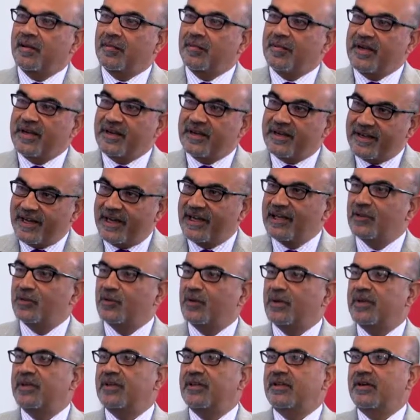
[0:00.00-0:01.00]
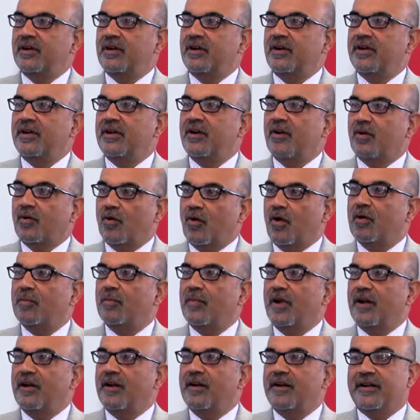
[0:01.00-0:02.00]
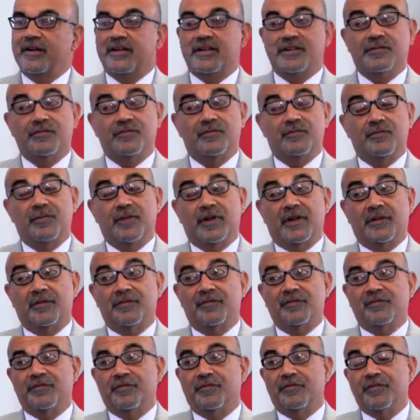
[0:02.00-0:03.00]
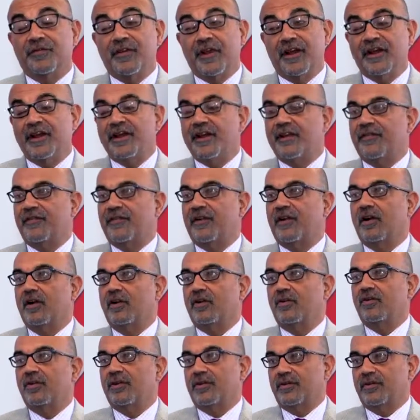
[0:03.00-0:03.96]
been dealt with in a wrong manner, becomes very difficult to